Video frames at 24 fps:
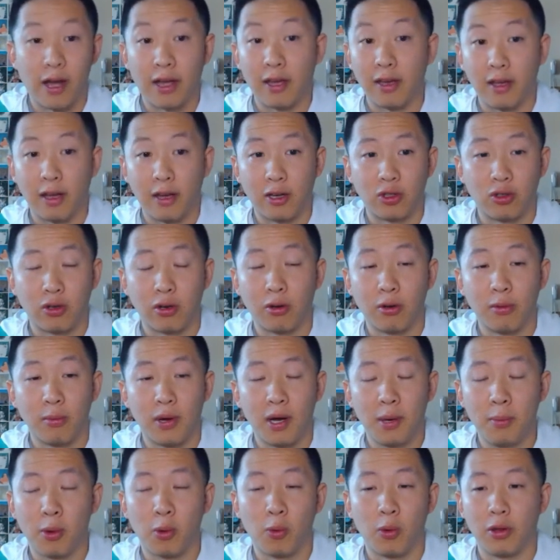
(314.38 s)
I can get Trick Room
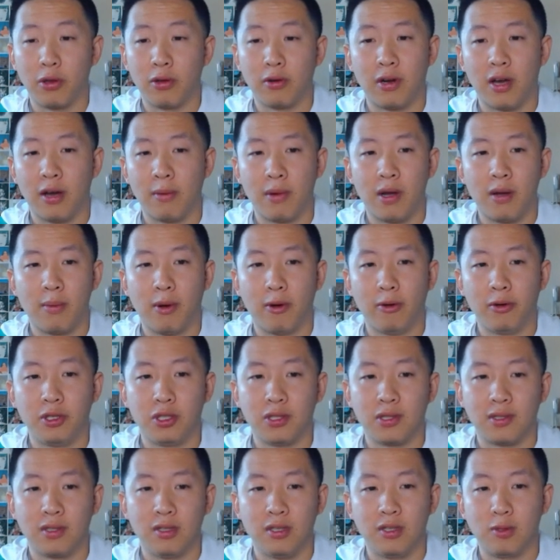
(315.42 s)
up or whether or not my opponent
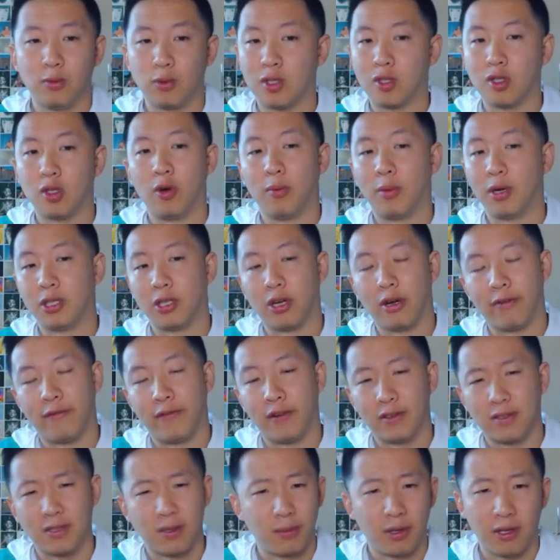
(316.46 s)
just leads with so much
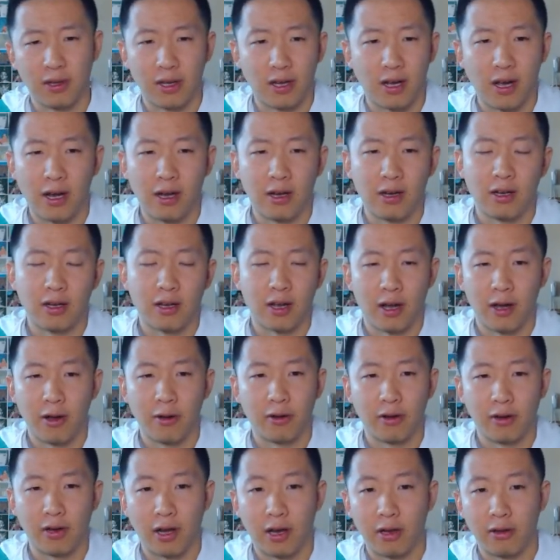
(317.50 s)
offense, something like
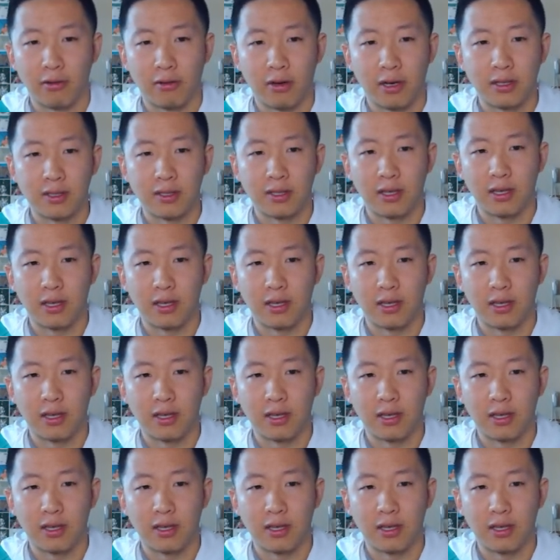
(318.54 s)
Kyogre Calyrex